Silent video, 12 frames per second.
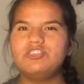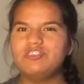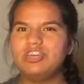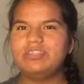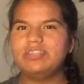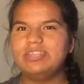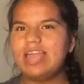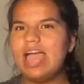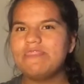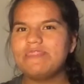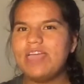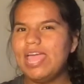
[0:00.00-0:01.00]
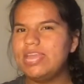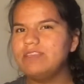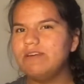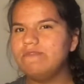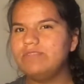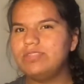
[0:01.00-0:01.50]
to Justin at the
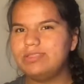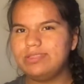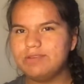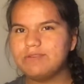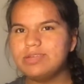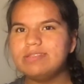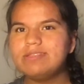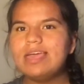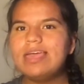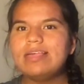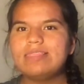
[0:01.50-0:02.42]
end of the series.